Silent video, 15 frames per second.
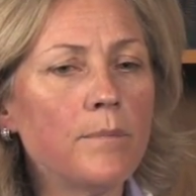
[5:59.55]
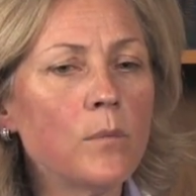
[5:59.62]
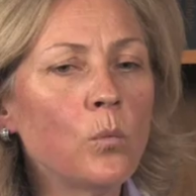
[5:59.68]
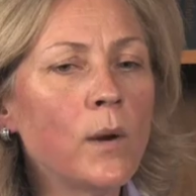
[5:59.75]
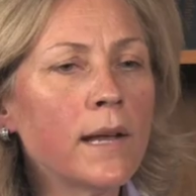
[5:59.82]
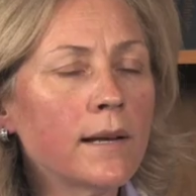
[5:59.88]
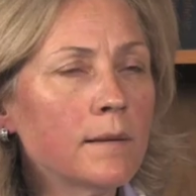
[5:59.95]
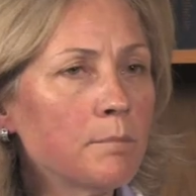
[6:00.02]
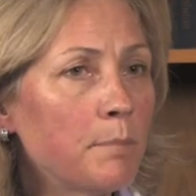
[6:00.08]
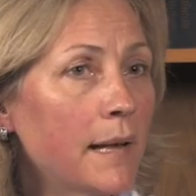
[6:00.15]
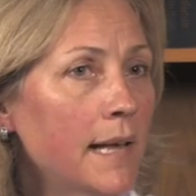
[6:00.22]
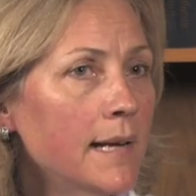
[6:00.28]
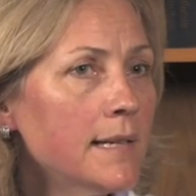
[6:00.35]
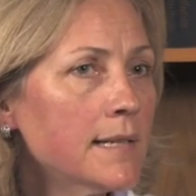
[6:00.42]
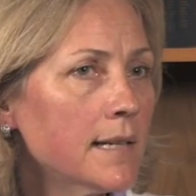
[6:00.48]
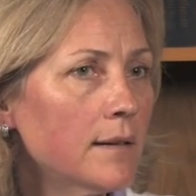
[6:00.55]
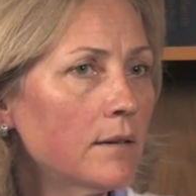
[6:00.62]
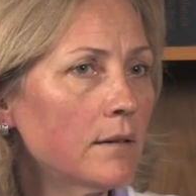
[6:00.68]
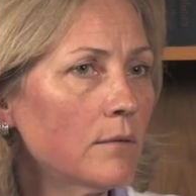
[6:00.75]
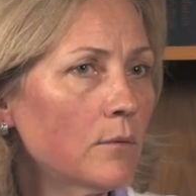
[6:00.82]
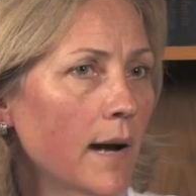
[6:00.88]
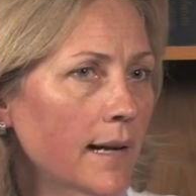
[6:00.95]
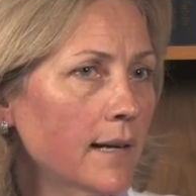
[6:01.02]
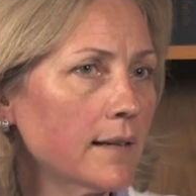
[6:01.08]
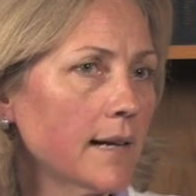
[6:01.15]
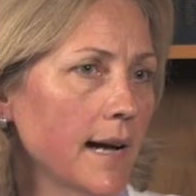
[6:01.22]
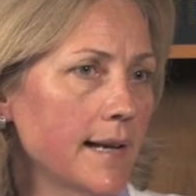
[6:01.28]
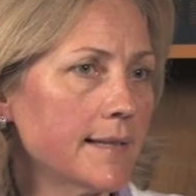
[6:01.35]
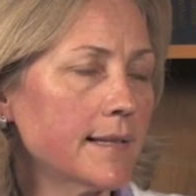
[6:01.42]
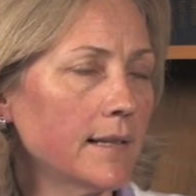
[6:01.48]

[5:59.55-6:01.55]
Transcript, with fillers: we can begin to recognize